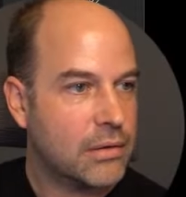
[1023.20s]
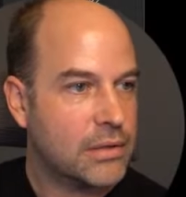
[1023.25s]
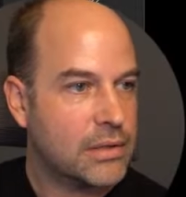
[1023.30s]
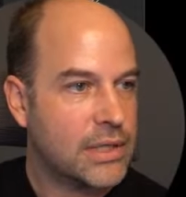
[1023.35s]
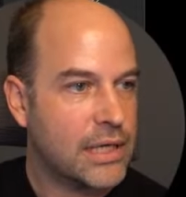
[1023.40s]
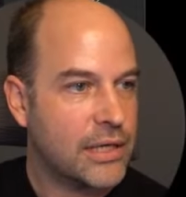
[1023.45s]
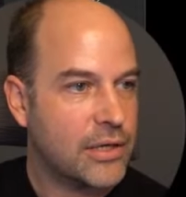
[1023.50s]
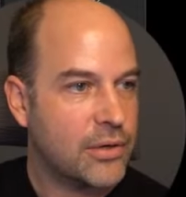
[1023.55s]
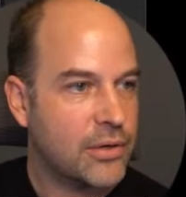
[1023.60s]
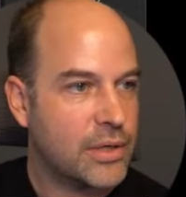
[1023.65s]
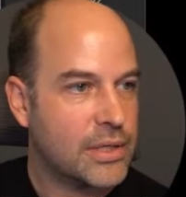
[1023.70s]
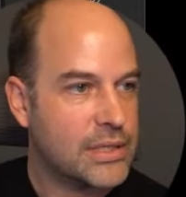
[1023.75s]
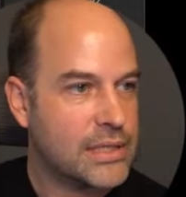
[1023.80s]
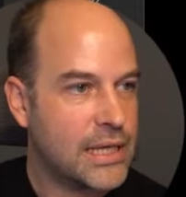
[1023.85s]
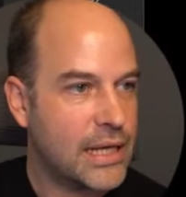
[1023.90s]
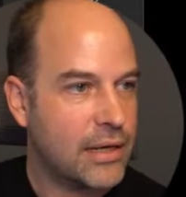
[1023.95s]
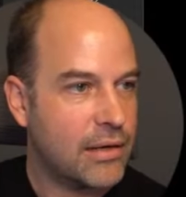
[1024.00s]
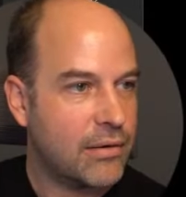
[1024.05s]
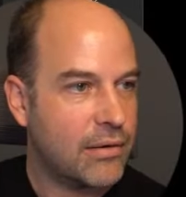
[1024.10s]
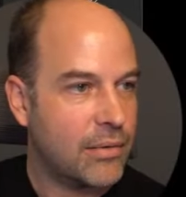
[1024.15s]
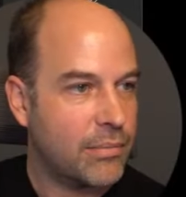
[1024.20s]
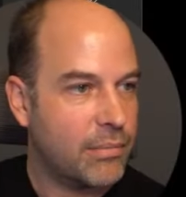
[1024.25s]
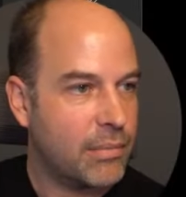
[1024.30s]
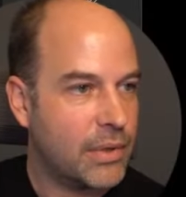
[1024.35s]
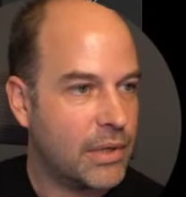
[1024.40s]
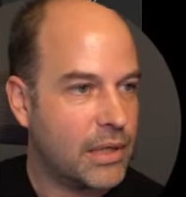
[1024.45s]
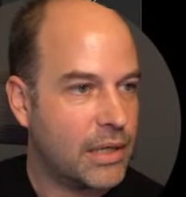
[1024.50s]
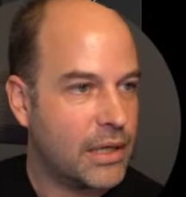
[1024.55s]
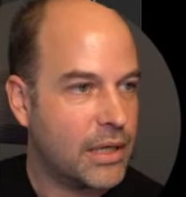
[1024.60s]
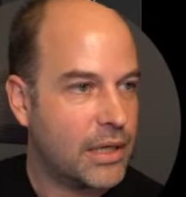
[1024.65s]
So you can tell I'm
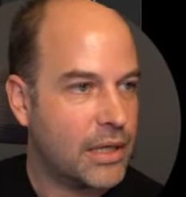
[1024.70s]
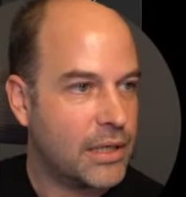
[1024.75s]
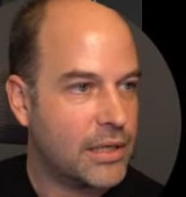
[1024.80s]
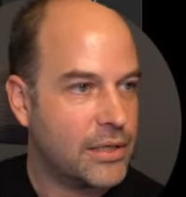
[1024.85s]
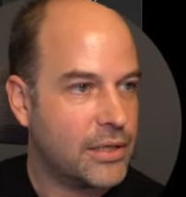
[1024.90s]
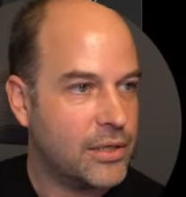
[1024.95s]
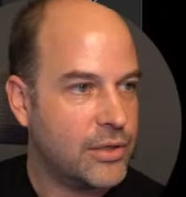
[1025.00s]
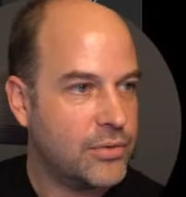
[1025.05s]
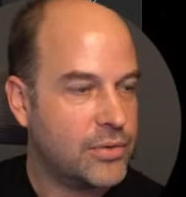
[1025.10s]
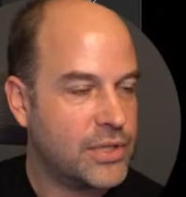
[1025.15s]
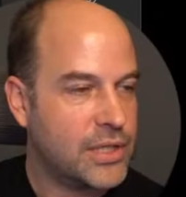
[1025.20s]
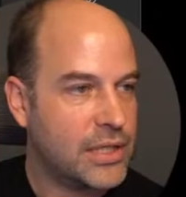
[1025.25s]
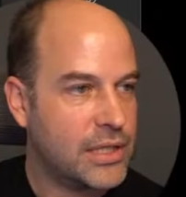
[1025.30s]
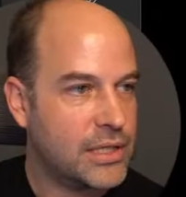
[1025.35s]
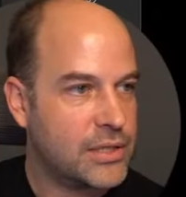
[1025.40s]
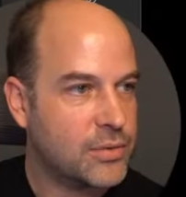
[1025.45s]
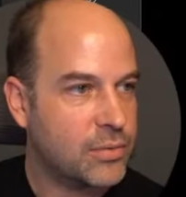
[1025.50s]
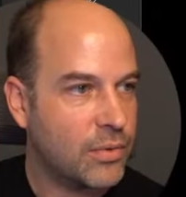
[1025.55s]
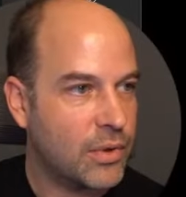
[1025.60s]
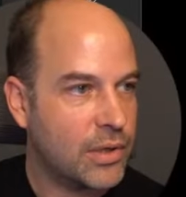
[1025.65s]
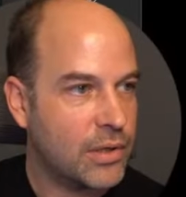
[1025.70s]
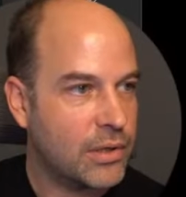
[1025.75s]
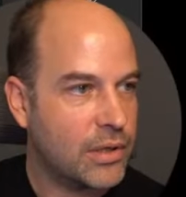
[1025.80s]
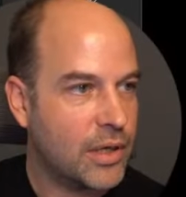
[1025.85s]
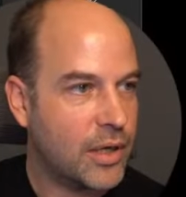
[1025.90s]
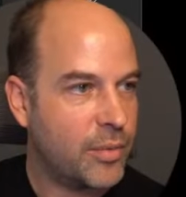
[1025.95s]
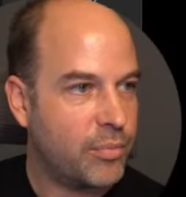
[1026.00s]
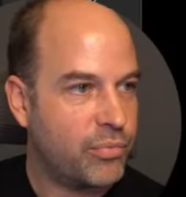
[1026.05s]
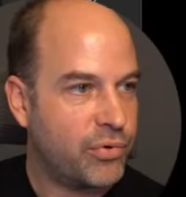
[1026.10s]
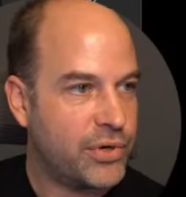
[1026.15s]
new to this one.
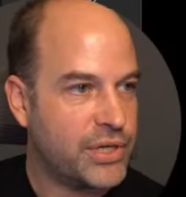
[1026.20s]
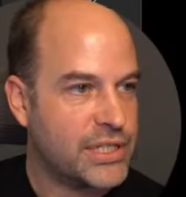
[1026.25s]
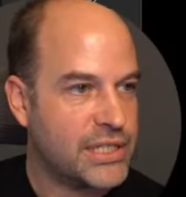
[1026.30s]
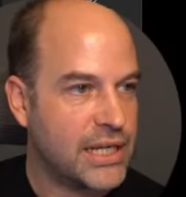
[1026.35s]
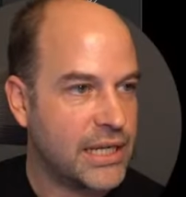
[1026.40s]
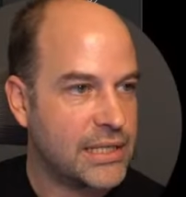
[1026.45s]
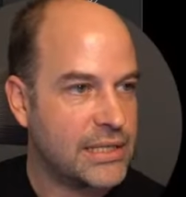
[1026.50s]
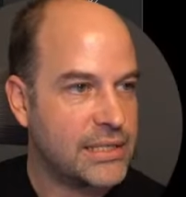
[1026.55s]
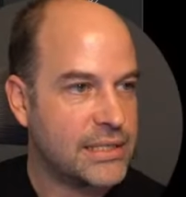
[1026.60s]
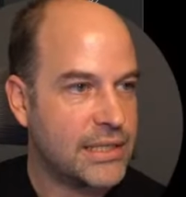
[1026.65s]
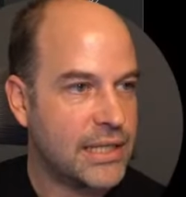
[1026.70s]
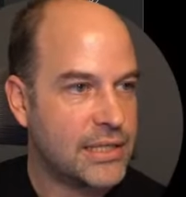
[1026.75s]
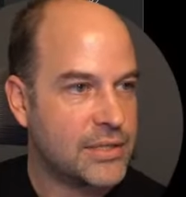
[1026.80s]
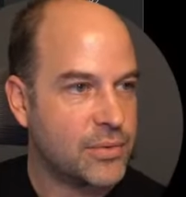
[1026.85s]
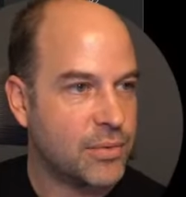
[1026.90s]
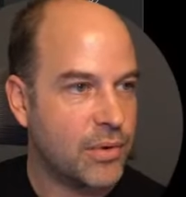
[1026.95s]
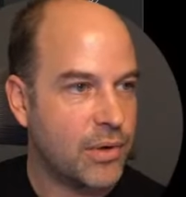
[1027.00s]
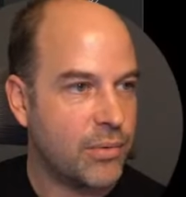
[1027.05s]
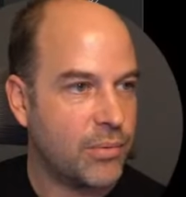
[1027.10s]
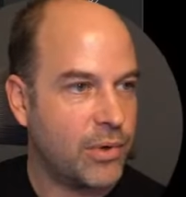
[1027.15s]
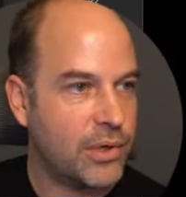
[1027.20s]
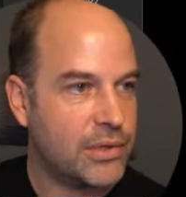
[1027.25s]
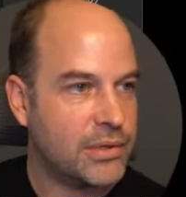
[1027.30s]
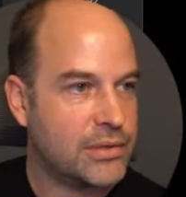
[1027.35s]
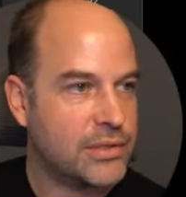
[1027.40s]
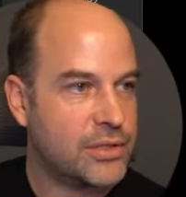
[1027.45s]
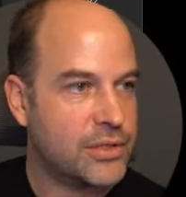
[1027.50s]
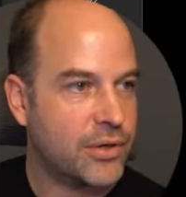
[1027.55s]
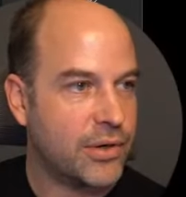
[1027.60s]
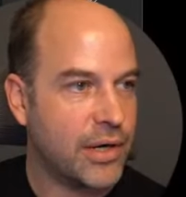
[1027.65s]
Presets, that's what I
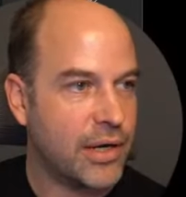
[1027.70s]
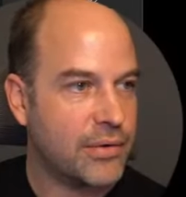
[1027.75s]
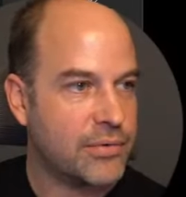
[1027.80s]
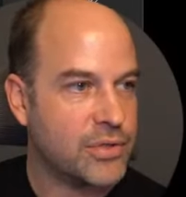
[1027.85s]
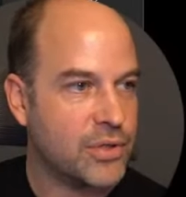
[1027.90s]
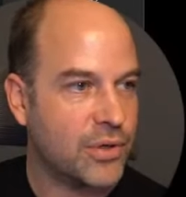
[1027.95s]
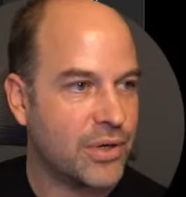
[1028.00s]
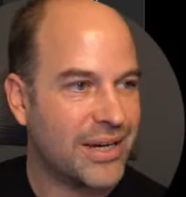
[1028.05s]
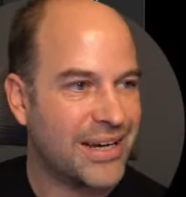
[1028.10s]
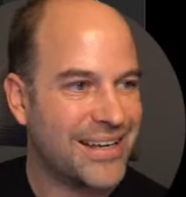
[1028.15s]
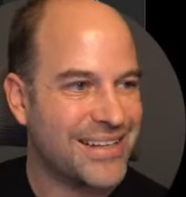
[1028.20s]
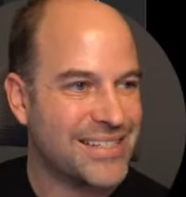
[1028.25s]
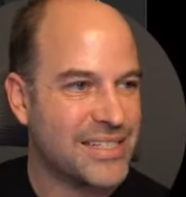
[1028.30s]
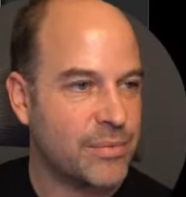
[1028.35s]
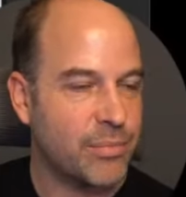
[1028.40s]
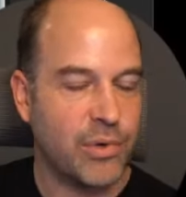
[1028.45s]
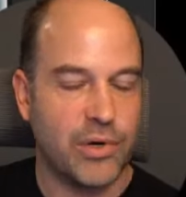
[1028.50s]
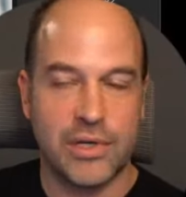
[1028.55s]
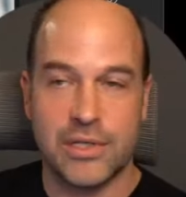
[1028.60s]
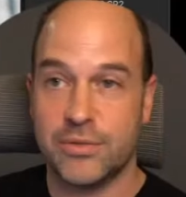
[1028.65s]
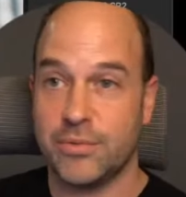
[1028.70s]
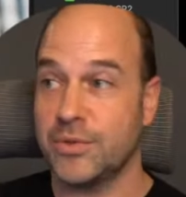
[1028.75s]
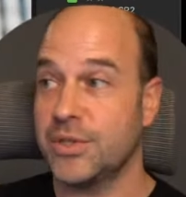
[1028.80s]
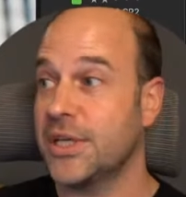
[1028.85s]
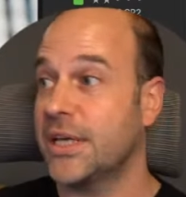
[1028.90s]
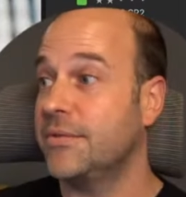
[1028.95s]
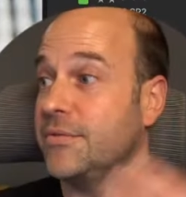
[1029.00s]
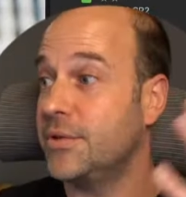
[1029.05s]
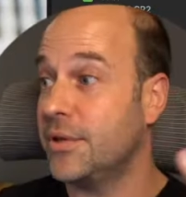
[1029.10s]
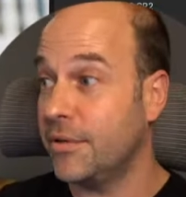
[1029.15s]
want. Sorry, I was on customize, which
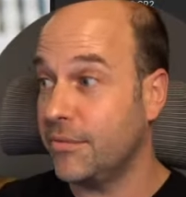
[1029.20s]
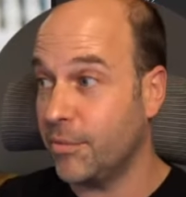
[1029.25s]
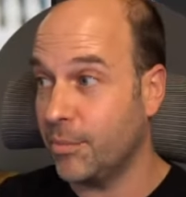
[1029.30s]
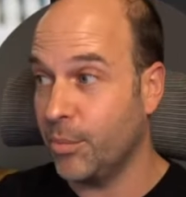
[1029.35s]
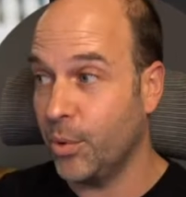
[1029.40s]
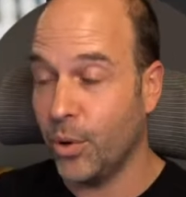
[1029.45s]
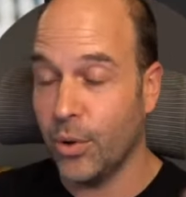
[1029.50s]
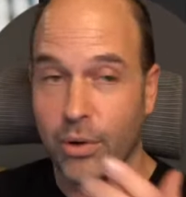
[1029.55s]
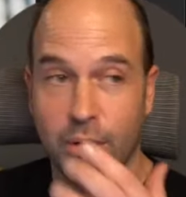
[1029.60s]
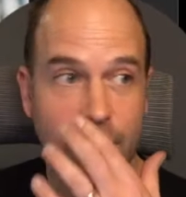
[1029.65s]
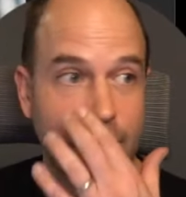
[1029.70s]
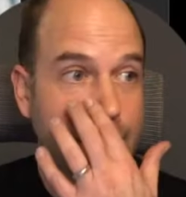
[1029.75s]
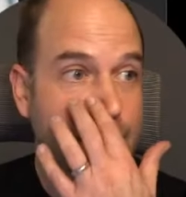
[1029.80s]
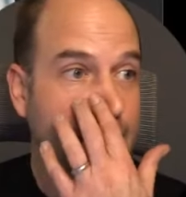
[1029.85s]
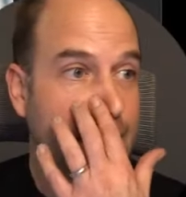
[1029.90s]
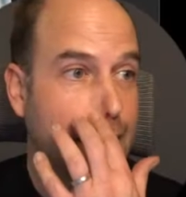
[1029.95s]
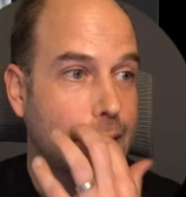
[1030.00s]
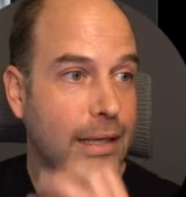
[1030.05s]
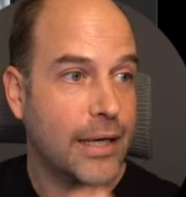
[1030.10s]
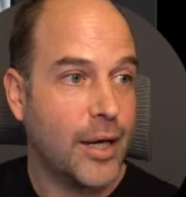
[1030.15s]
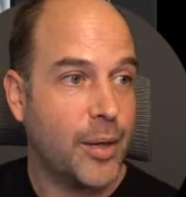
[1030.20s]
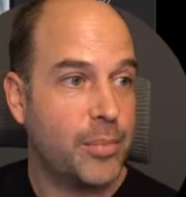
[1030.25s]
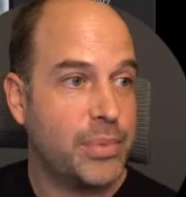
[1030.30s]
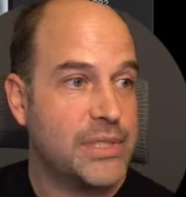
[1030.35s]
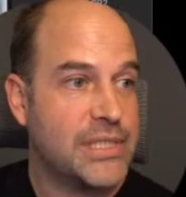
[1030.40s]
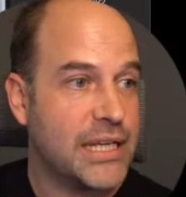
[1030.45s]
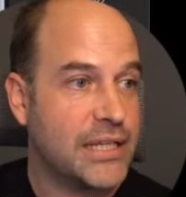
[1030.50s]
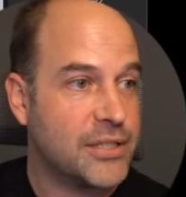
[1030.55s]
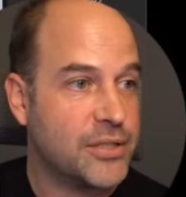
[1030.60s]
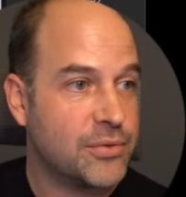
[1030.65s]
gives you even more
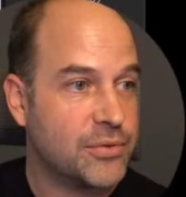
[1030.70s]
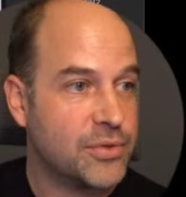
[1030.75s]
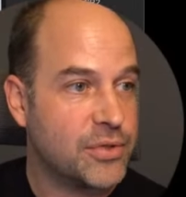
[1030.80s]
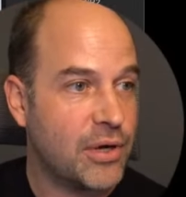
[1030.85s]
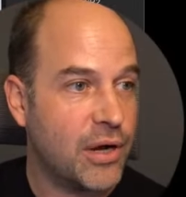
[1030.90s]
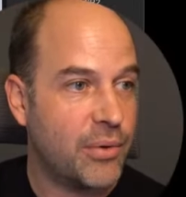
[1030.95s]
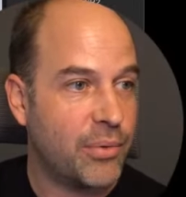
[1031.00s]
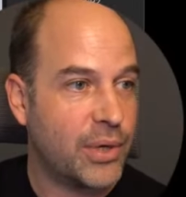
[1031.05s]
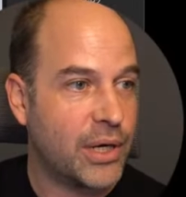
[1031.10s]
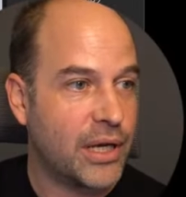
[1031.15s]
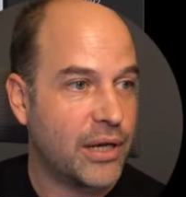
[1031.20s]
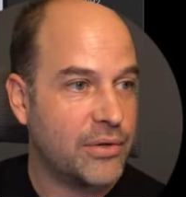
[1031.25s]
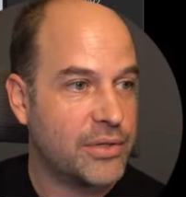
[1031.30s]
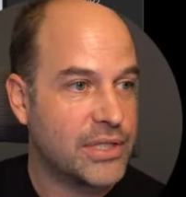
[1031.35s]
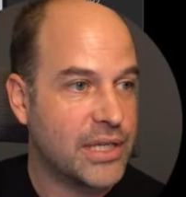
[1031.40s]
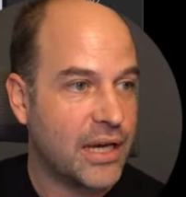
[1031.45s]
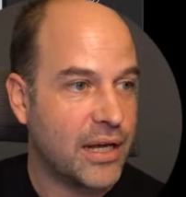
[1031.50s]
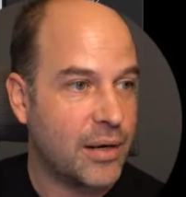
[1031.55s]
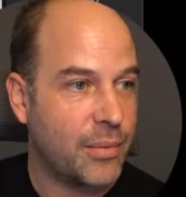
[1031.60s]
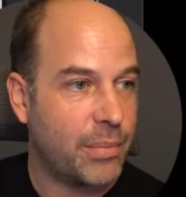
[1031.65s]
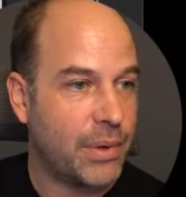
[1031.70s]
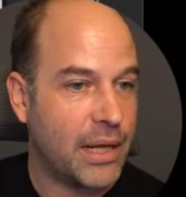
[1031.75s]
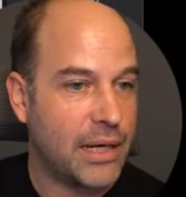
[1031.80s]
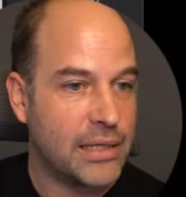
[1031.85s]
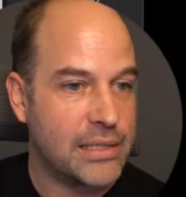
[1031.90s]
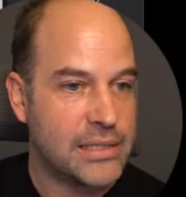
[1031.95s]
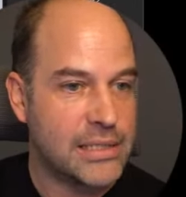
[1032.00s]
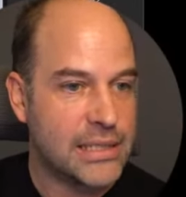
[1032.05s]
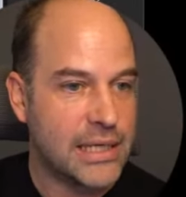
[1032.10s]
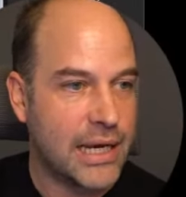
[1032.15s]
potential. So I want to go to color
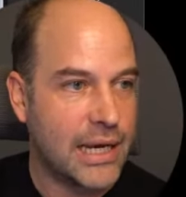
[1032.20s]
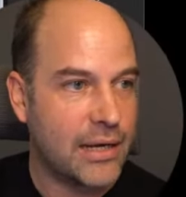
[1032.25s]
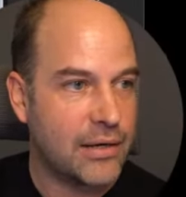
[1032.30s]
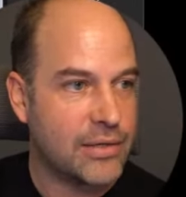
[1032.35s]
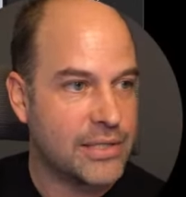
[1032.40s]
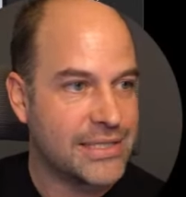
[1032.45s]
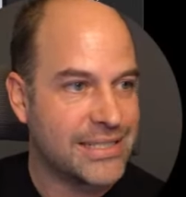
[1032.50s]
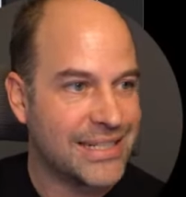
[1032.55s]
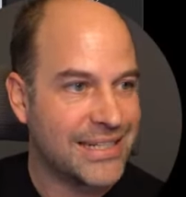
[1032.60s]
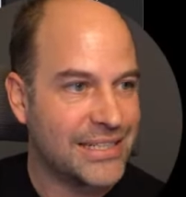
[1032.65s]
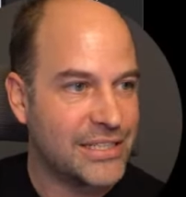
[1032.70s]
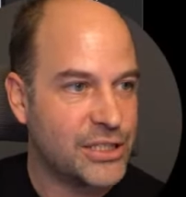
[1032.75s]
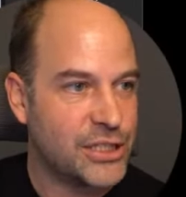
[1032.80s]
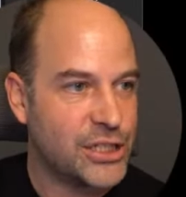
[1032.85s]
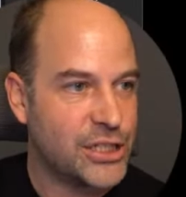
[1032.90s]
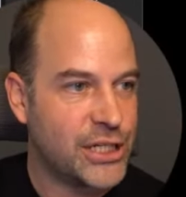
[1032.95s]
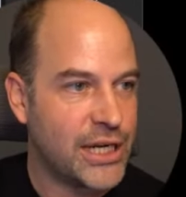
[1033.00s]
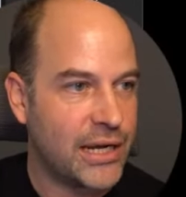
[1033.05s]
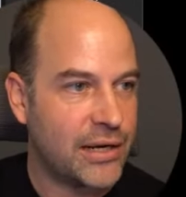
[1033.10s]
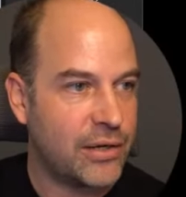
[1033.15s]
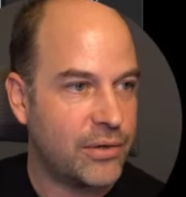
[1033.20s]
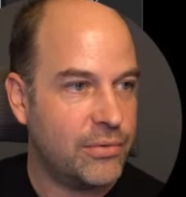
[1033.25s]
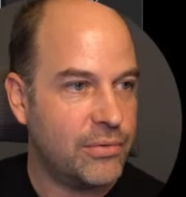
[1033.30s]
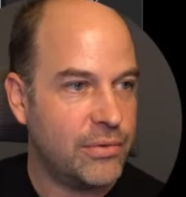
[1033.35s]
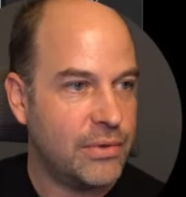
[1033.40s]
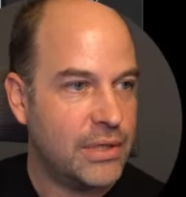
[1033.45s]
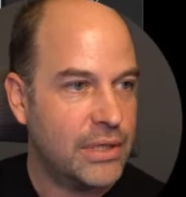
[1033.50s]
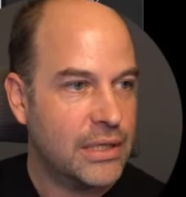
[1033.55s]
balance and I said shadow.